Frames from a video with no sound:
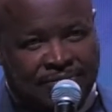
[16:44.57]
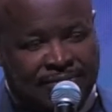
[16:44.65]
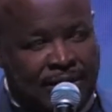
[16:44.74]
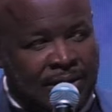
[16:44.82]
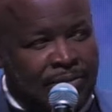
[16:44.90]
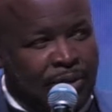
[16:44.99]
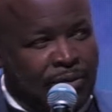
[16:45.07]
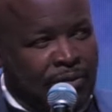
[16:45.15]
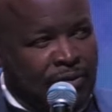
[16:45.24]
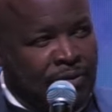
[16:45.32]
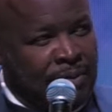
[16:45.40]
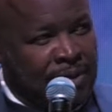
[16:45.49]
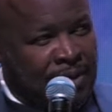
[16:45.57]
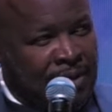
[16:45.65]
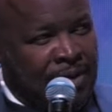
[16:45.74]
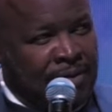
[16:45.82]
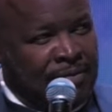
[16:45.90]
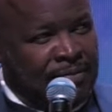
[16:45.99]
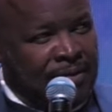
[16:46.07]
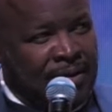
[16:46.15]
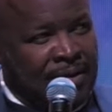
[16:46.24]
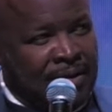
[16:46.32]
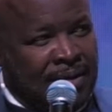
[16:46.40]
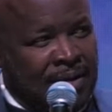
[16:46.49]
and the recruitment there,
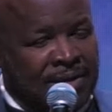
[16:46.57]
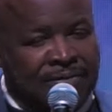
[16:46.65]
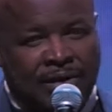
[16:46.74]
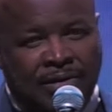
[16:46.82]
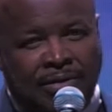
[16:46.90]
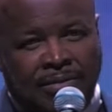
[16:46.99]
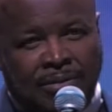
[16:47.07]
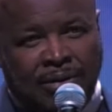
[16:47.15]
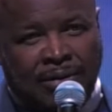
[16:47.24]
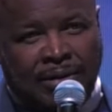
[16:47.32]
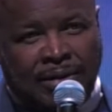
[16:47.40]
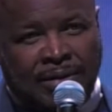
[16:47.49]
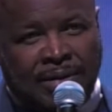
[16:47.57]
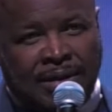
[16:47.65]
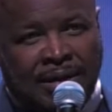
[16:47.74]
that's very important.